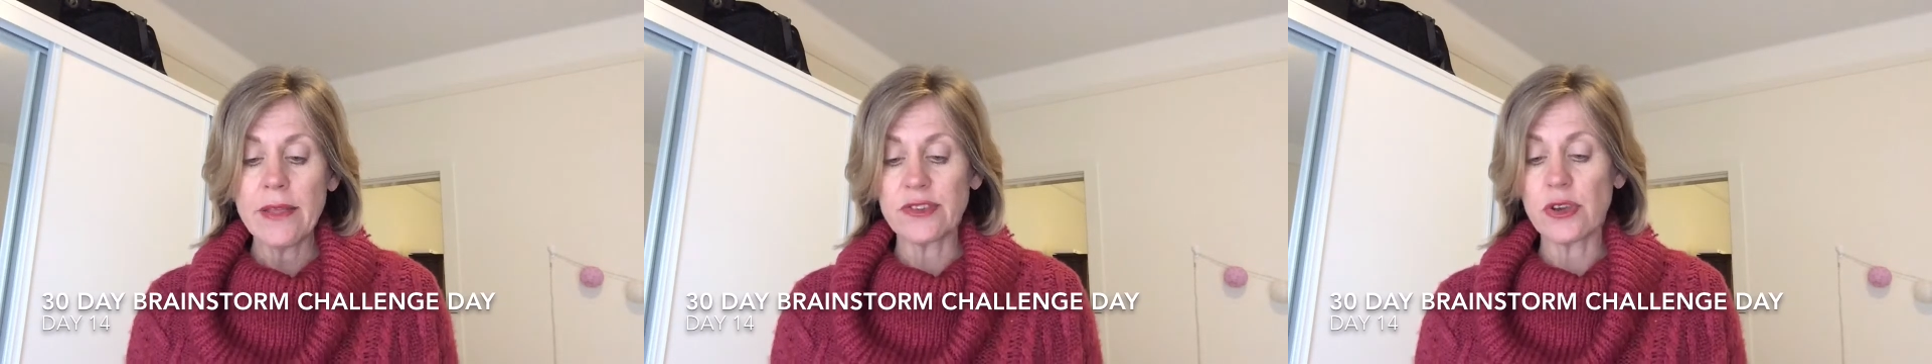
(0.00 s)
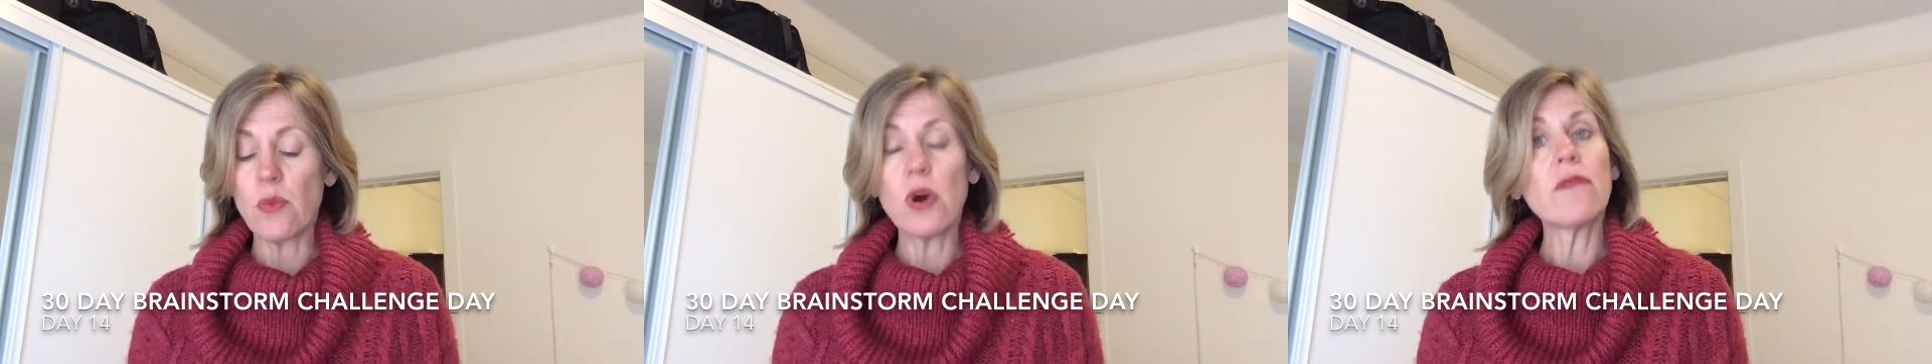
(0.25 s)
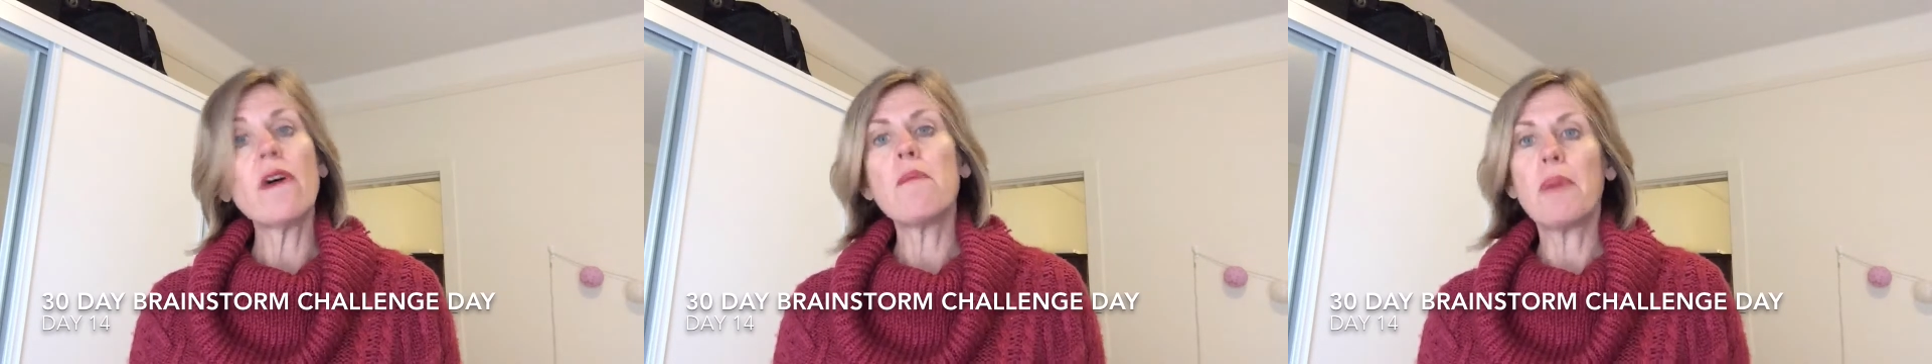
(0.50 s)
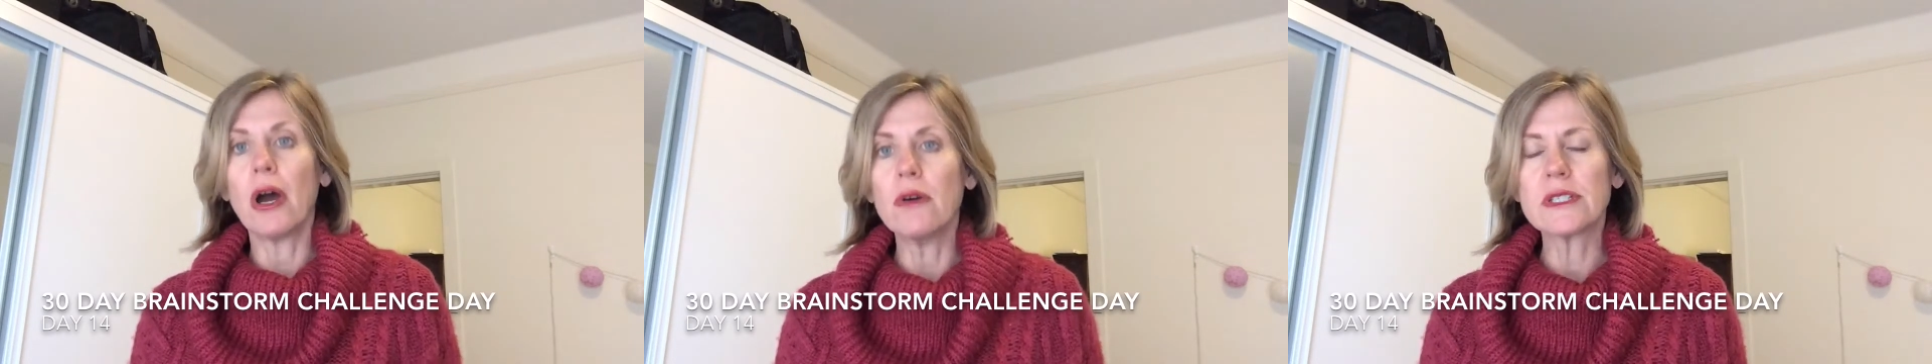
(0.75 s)
So what have I
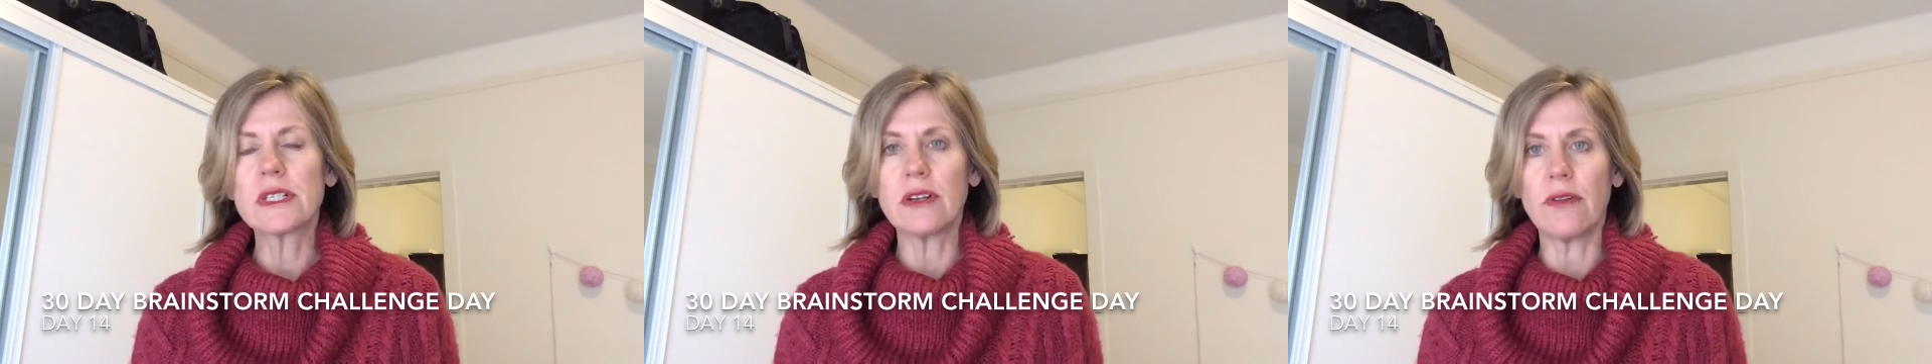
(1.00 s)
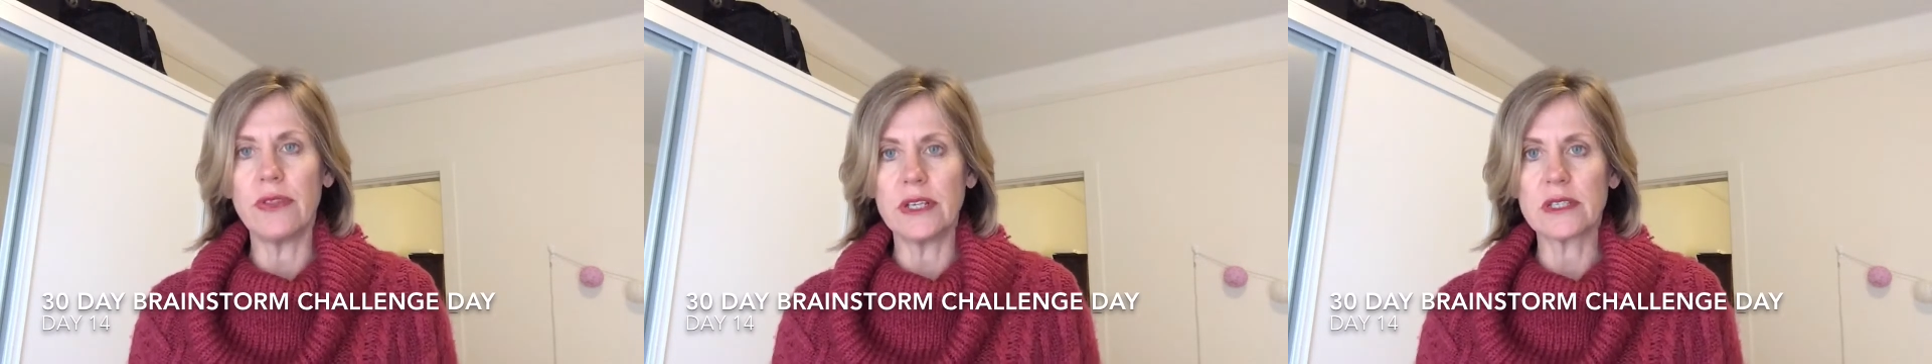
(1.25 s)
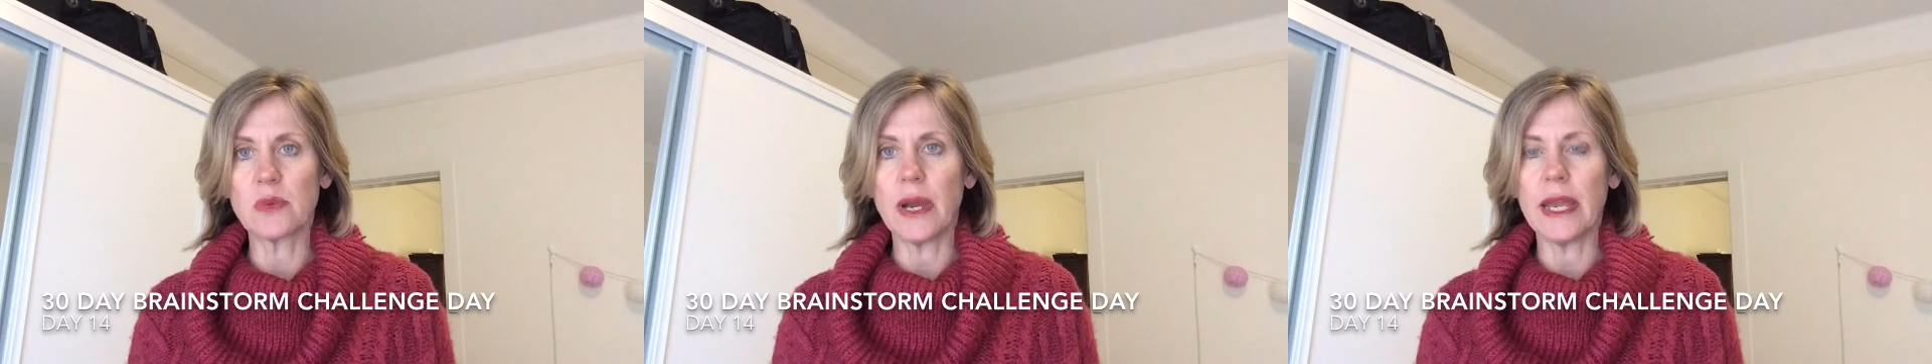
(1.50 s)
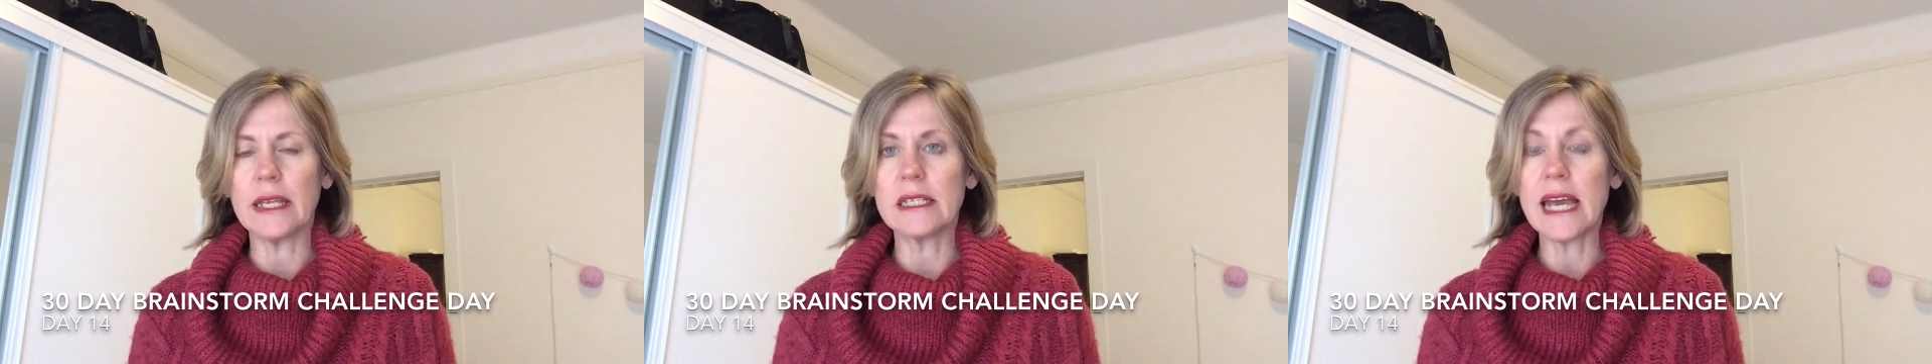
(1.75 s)
posted on this week?